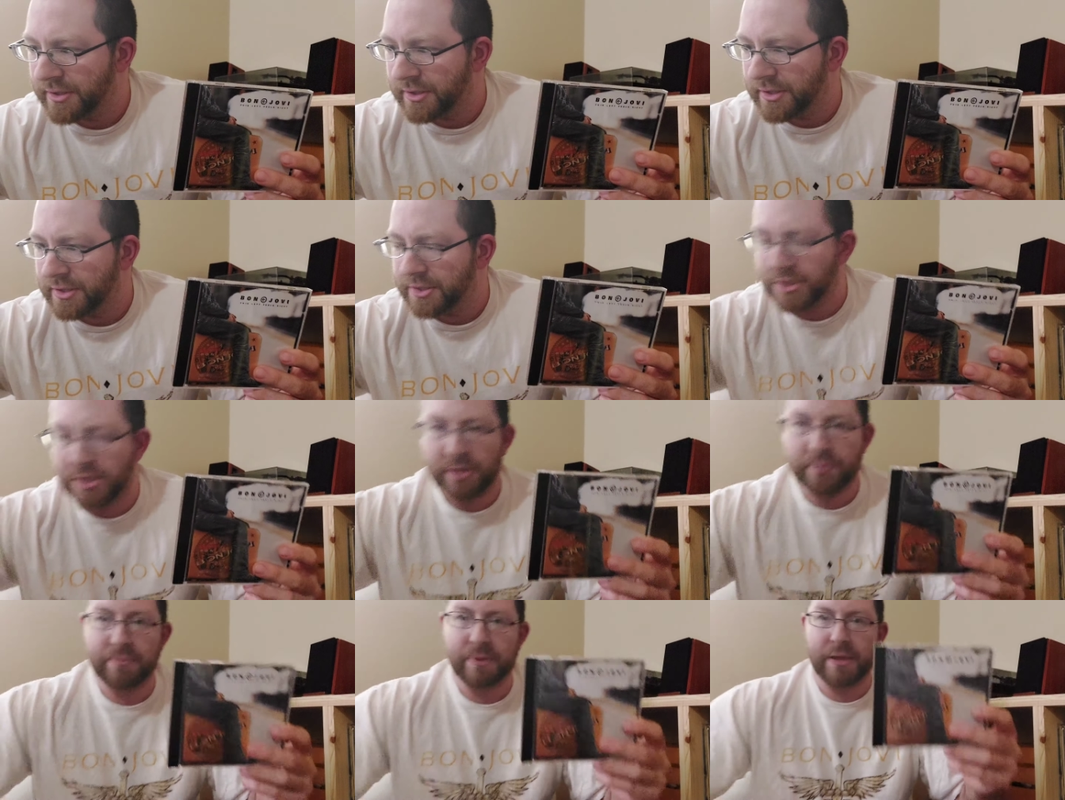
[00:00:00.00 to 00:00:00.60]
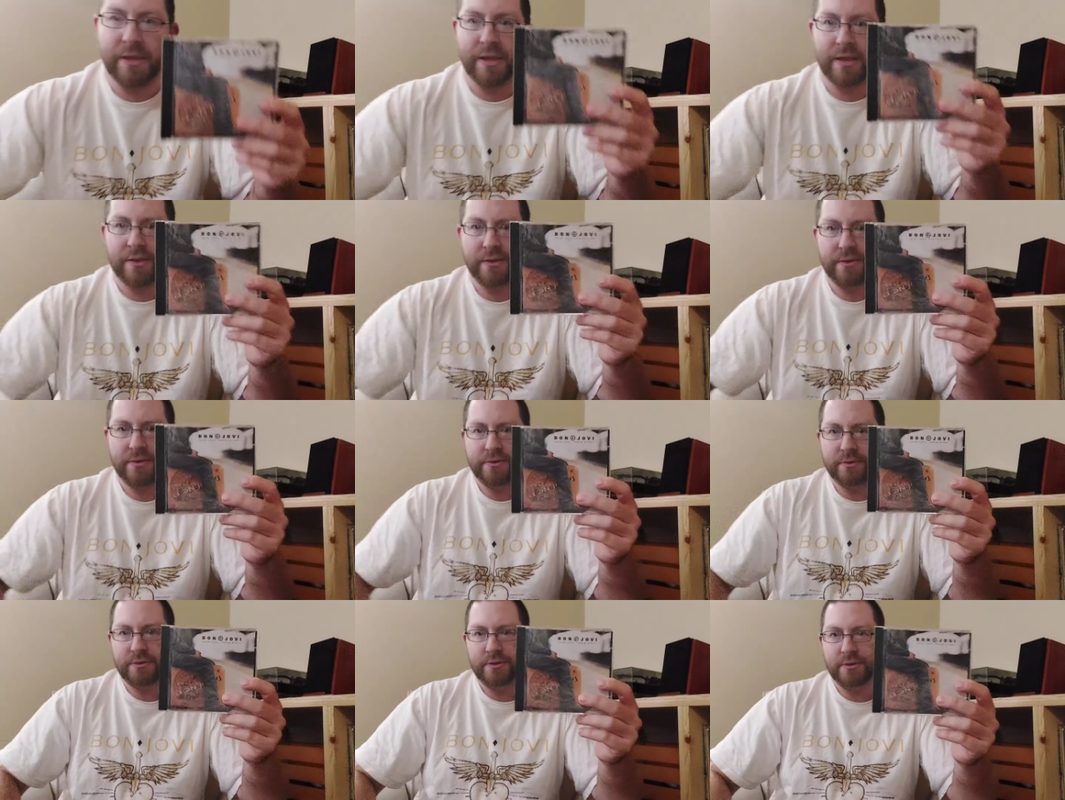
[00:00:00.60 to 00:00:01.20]
is going to be
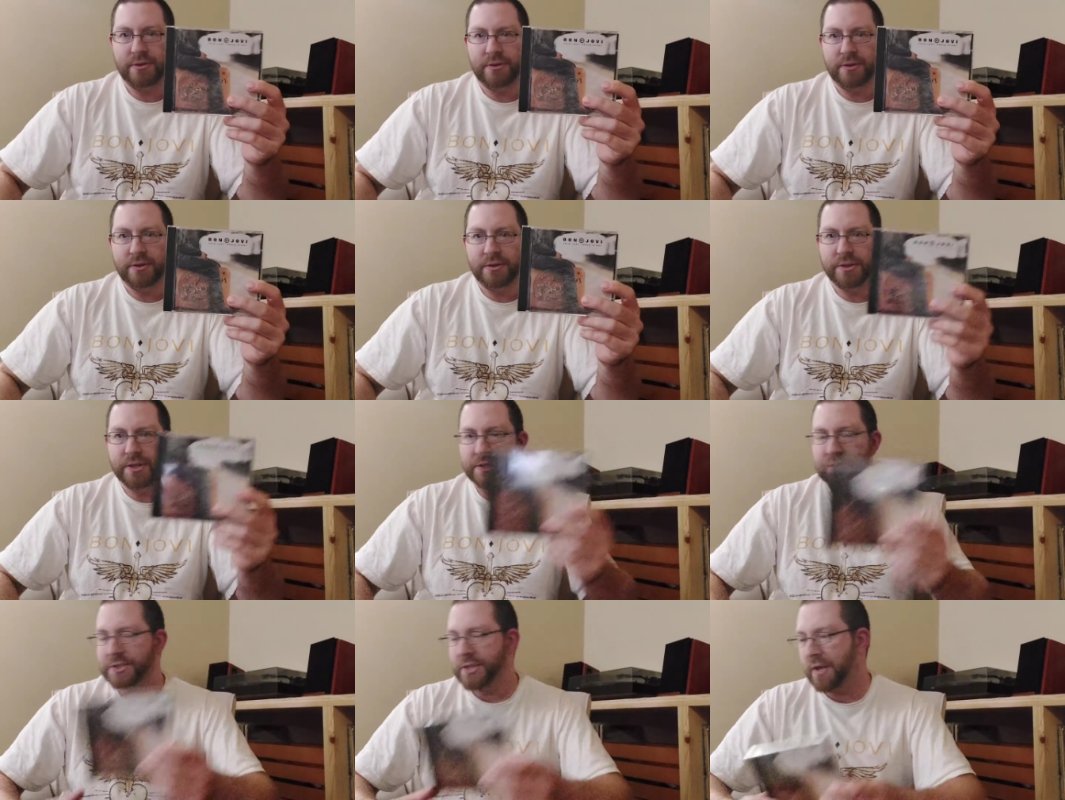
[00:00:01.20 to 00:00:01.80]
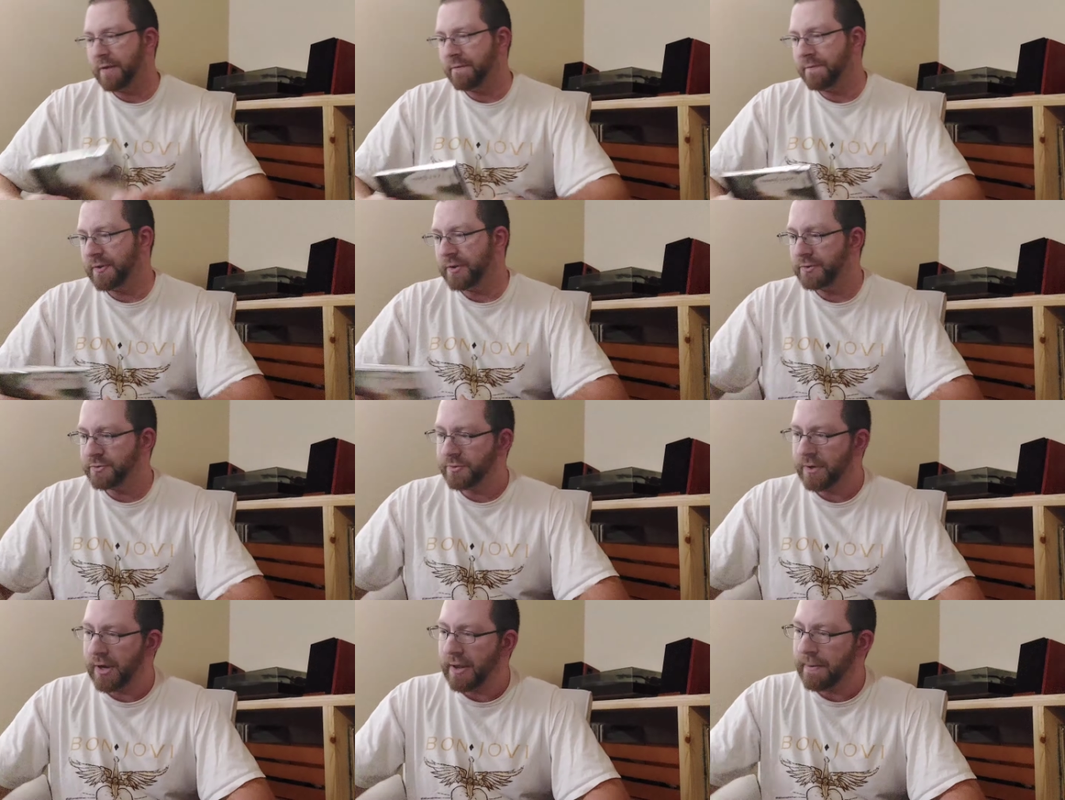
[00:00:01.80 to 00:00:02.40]
This Love
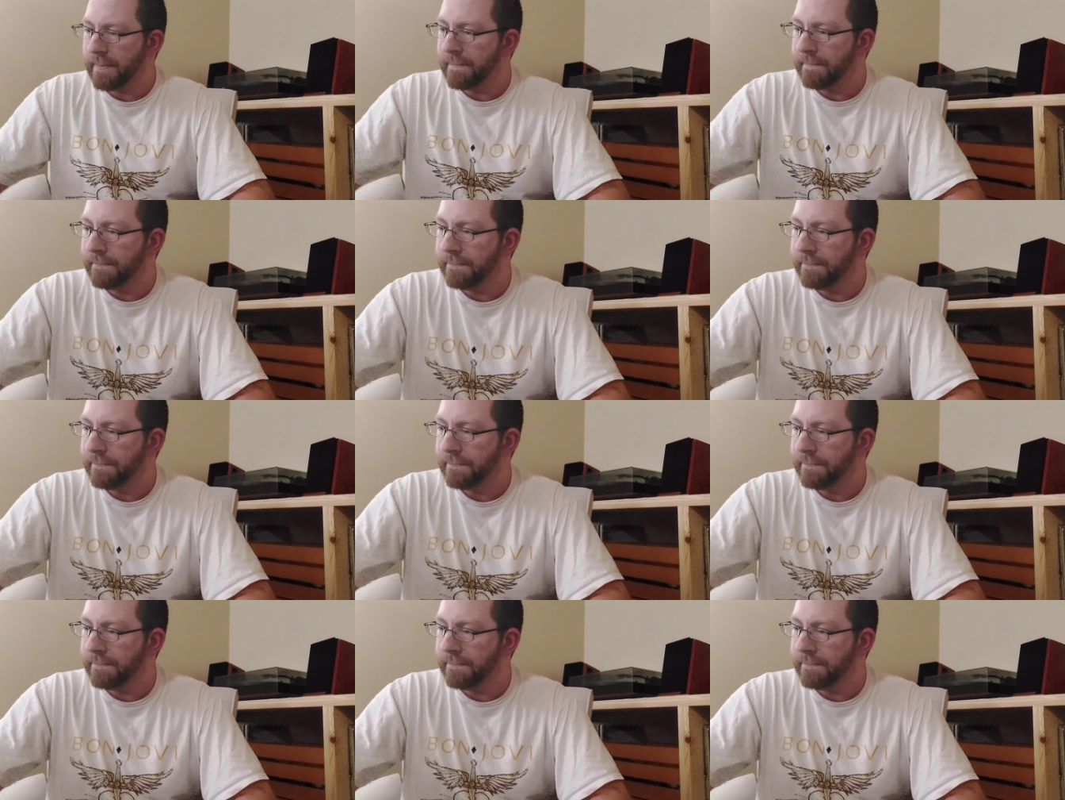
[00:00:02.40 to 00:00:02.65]
Feels Right.